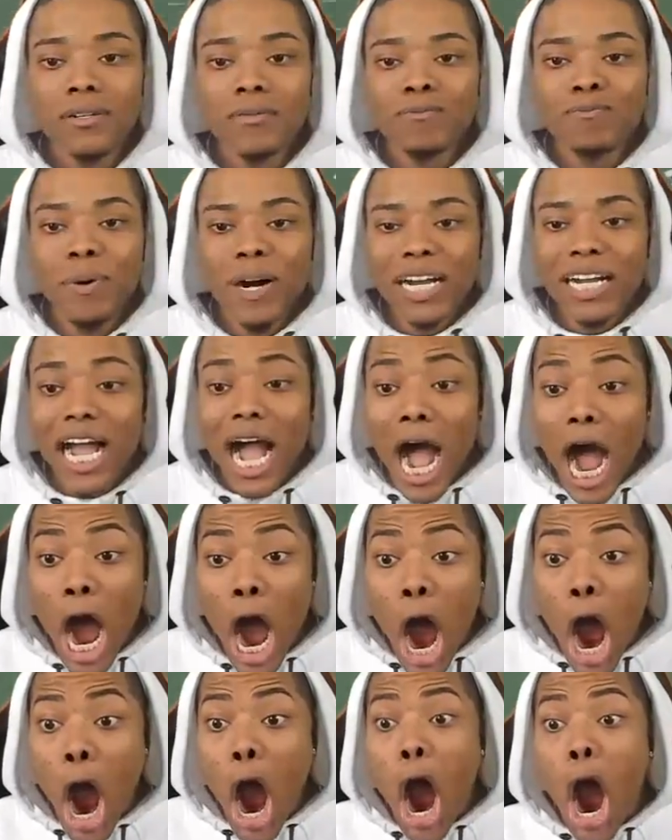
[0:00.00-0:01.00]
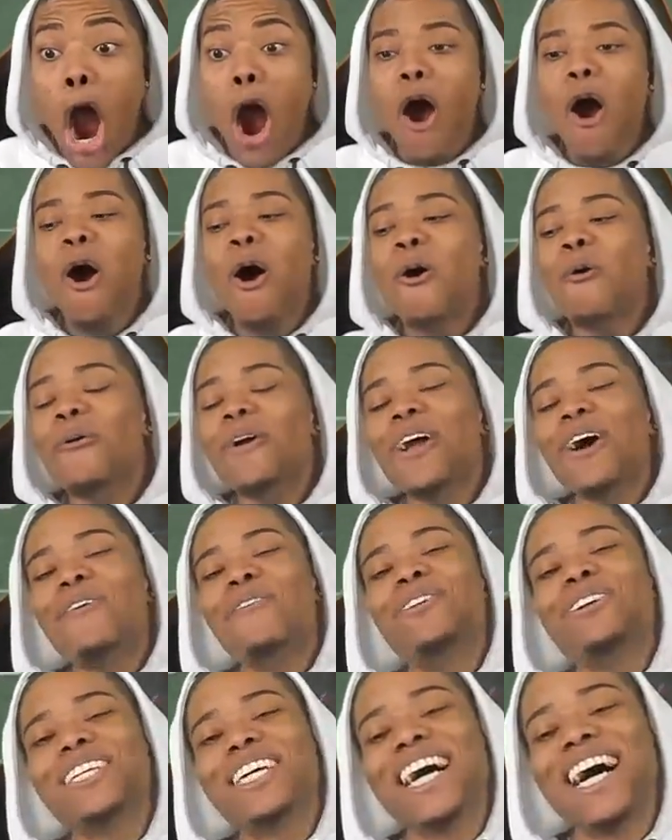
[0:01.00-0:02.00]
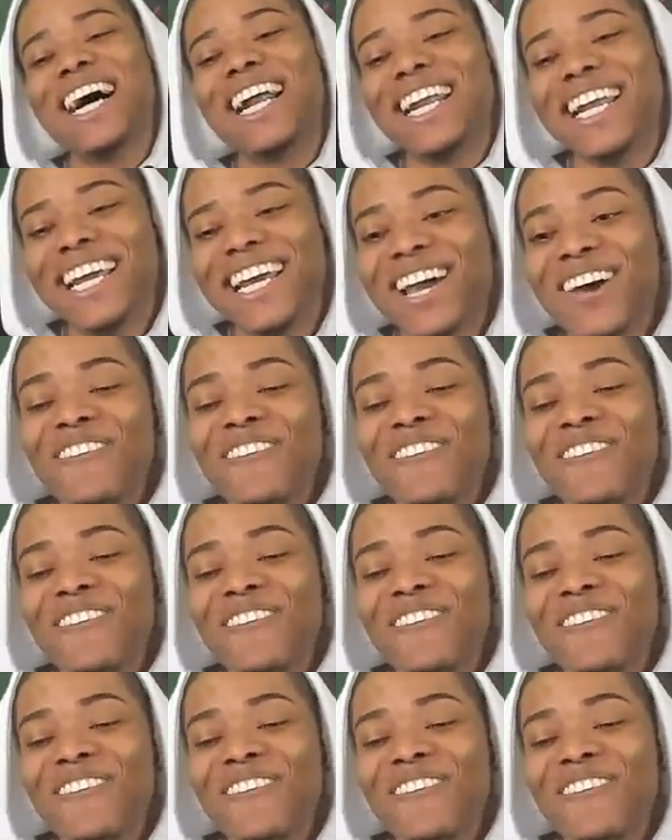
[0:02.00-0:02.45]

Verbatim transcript: But I, oh, we almost got it.